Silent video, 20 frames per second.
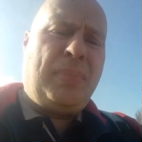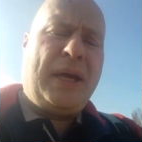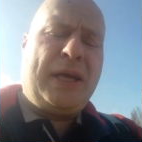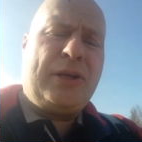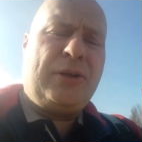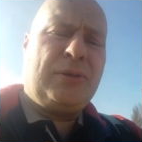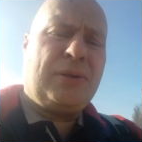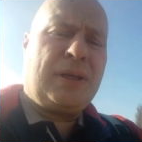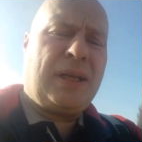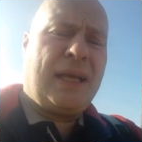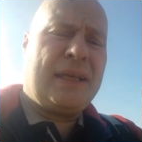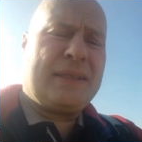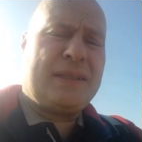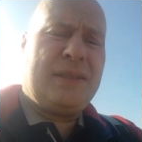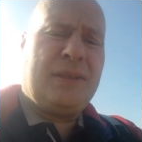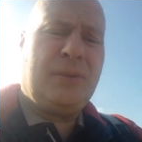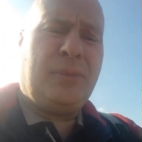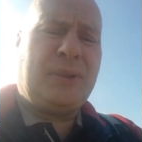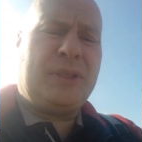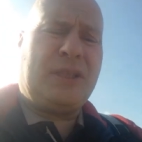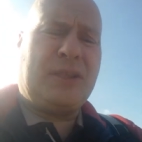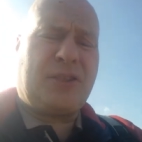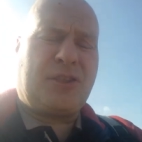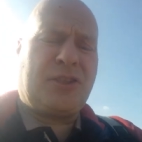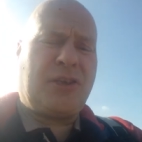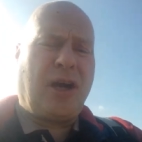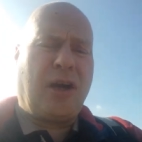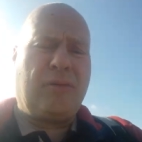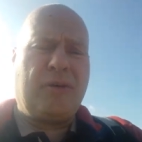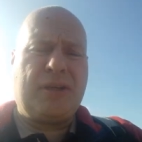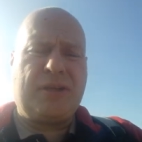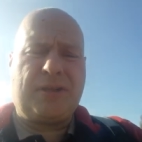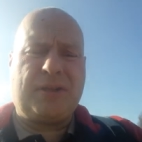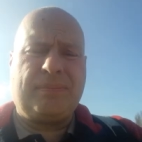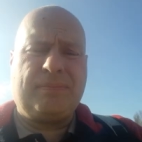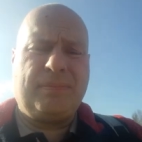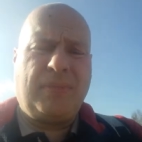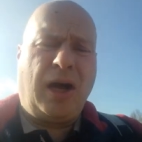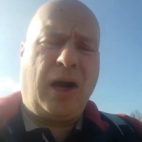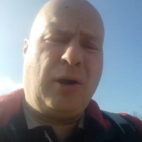pineal gland, which is a Osiris,
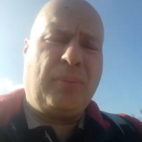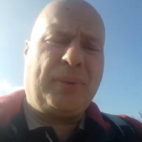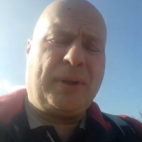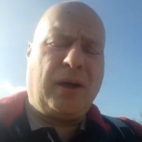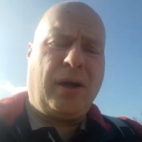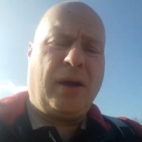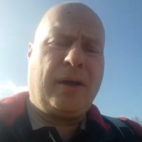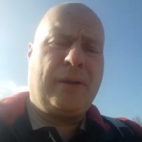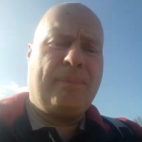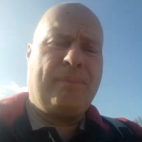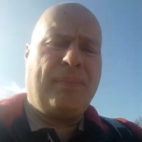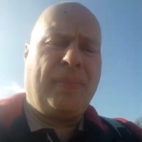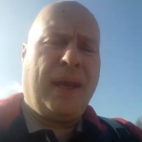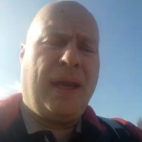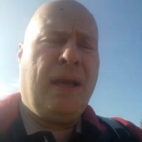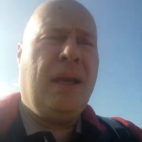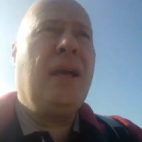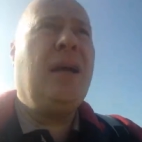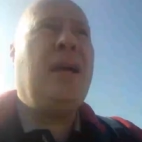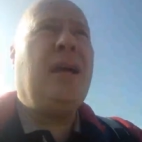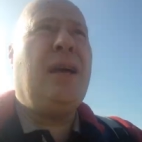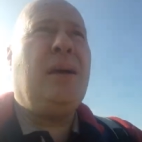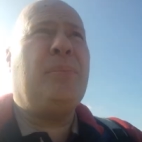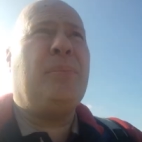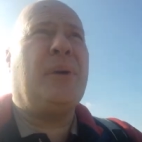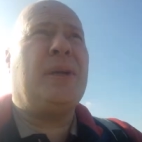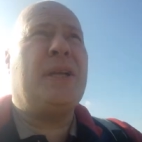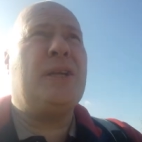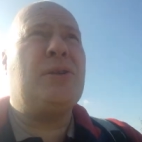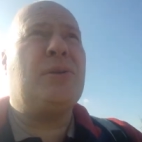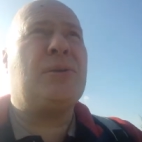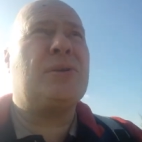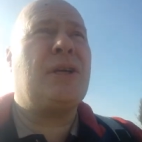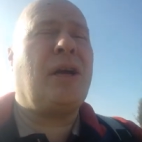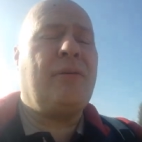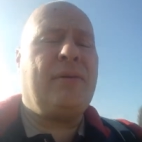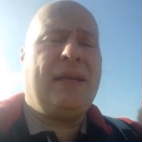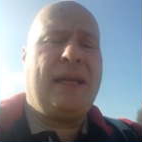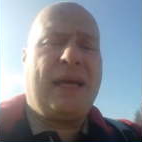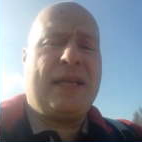Alpini, but it
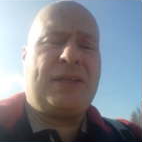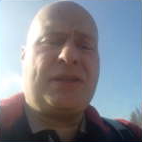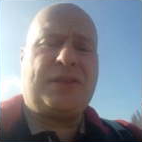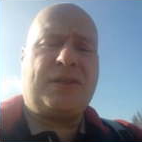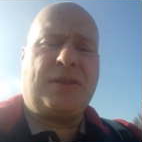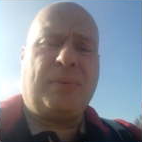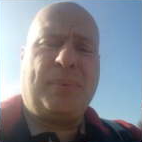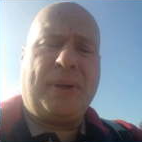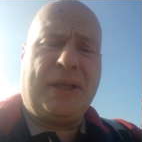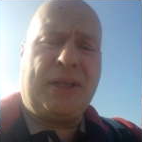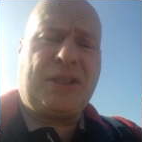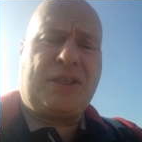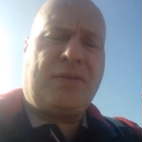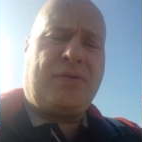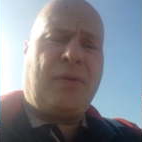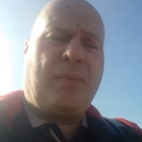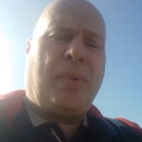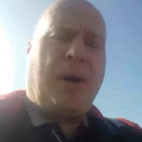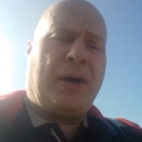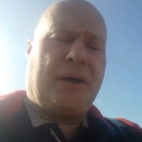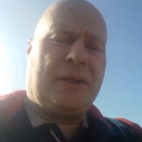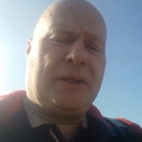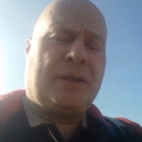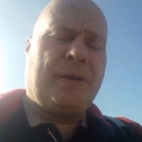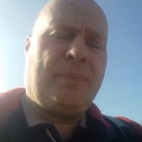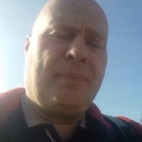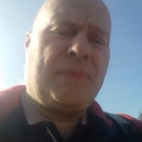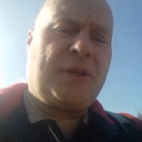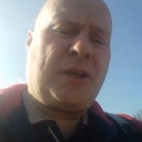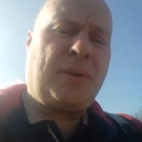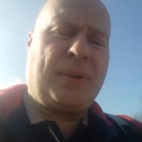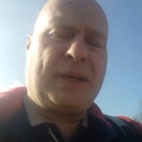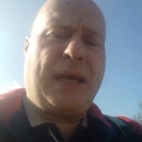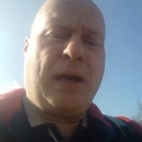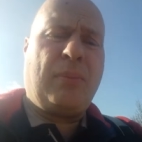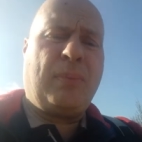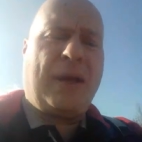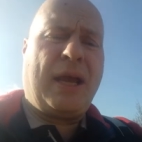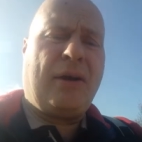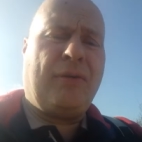also relates to the penis of the mind. So
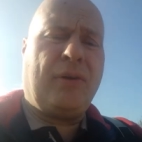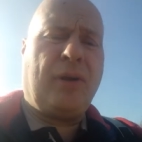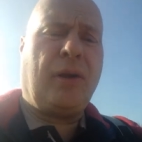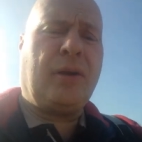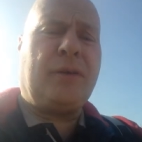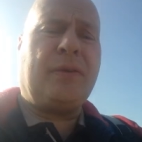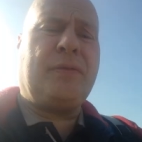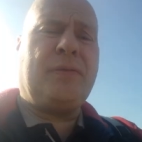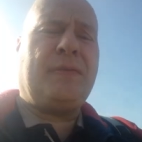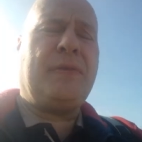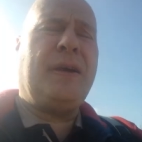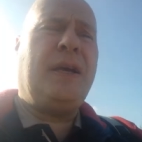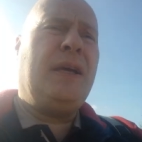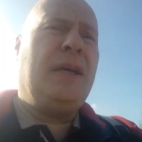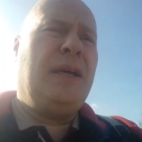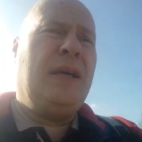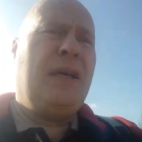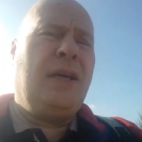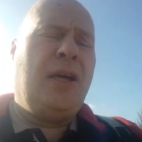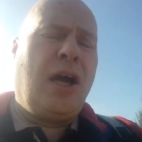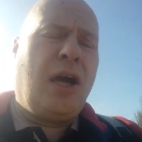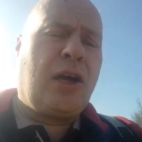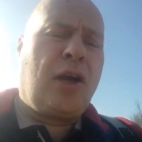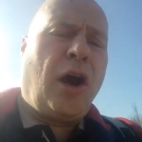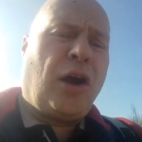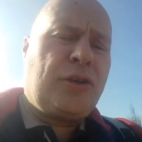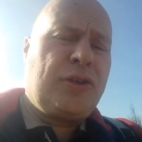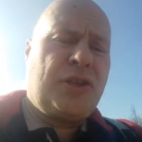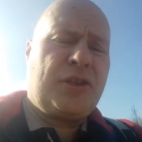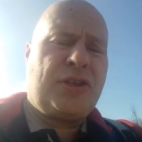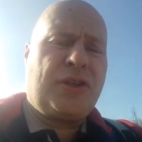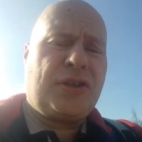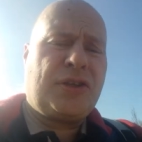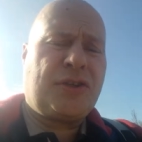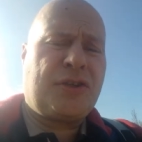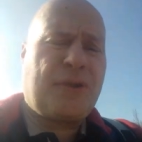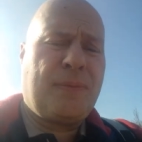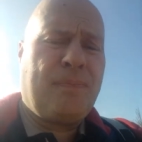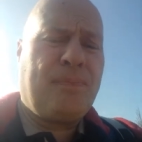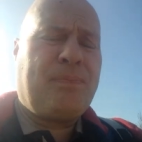again, we have a lot of
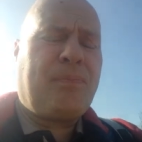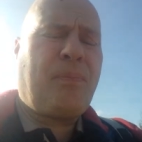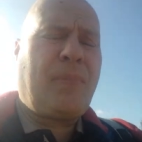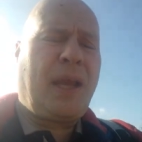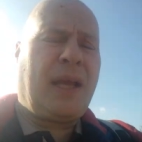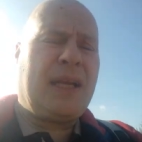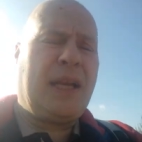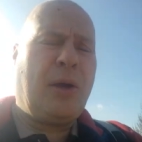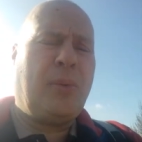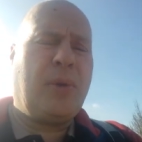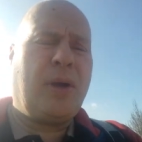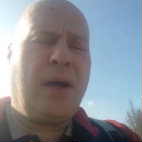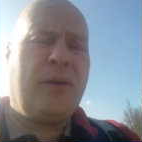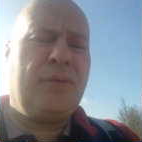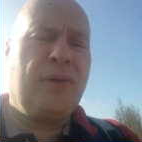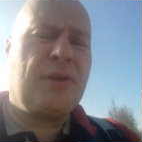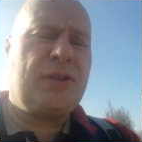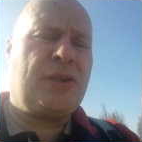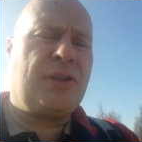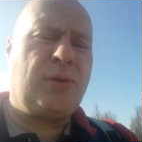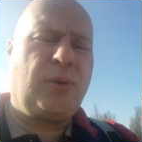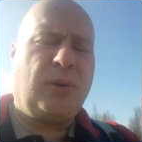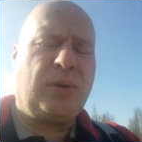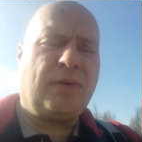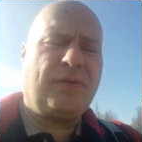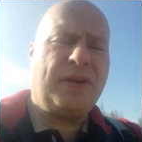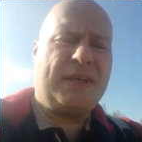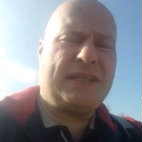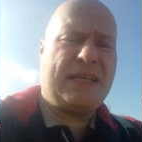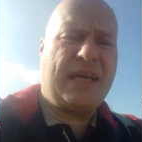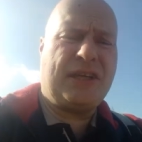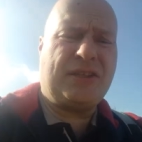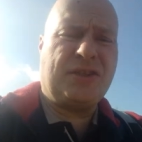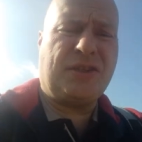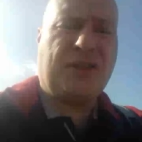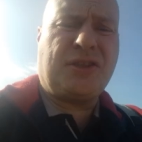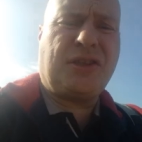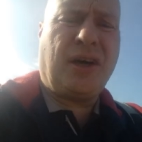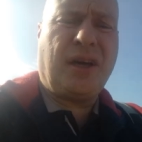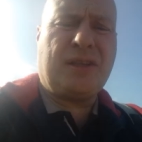consciousness. Now, when I've looked at all of these
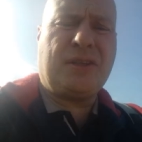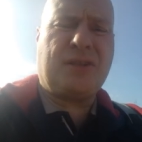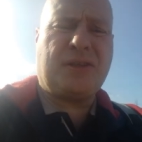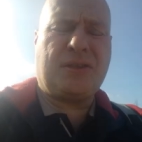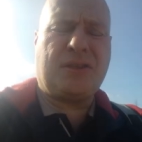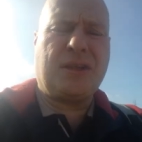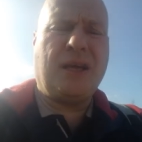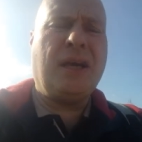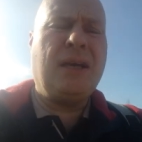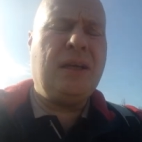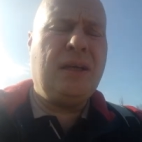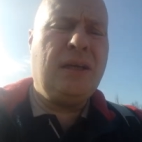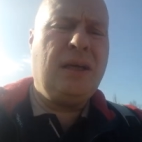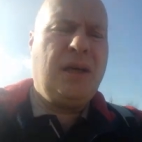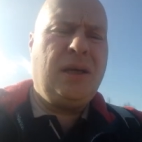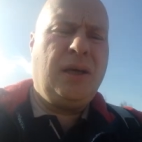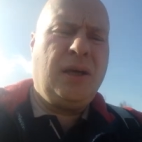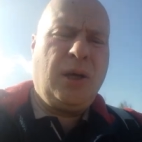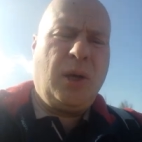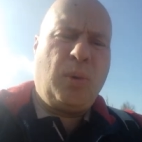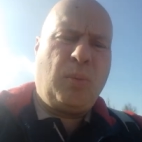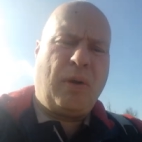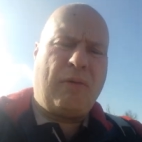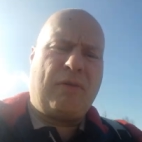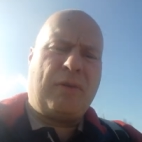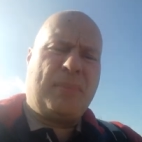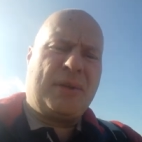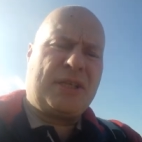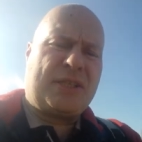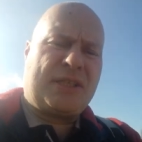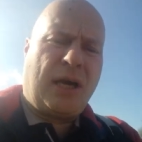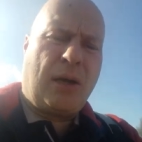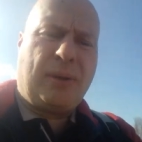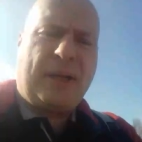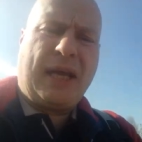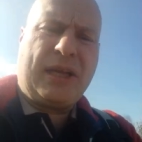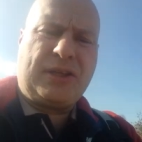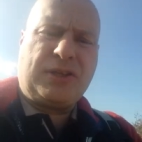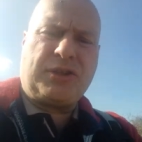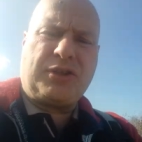ancient sites, whether it be
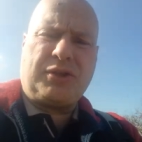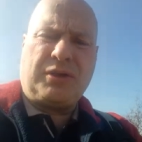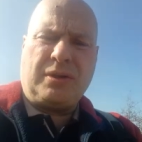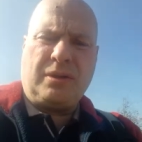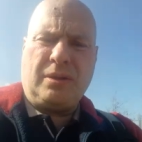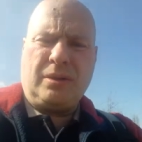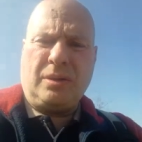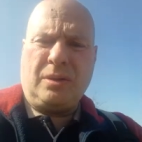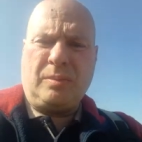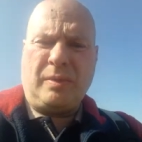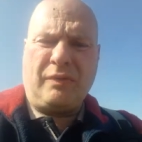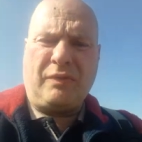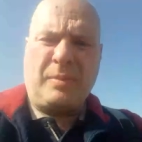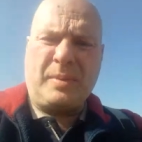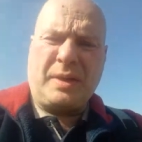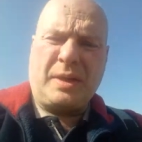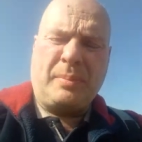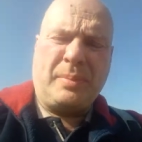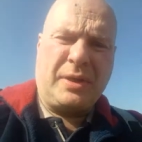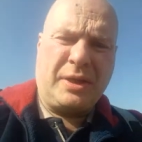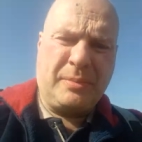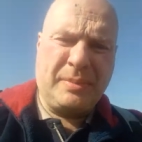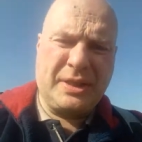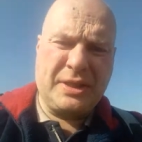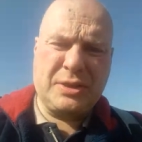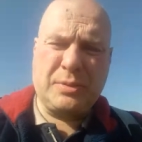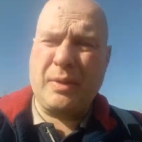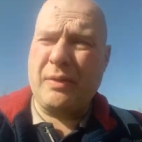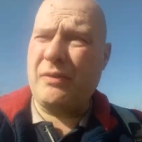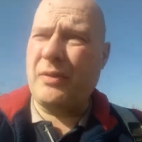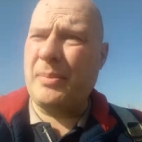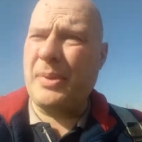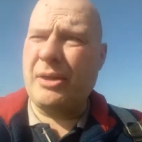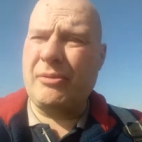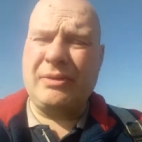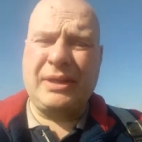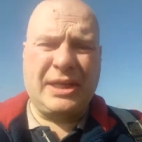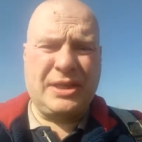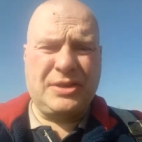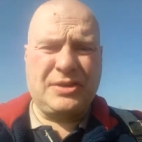Stonehenge, whether it be the pyramids, whether it be
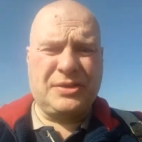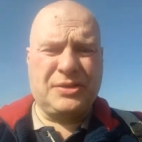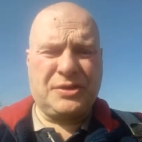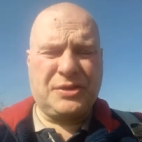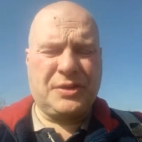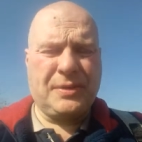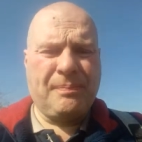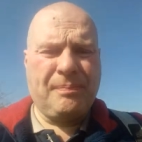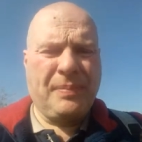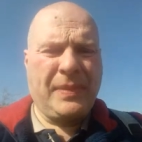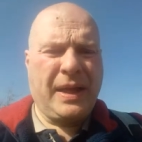religions,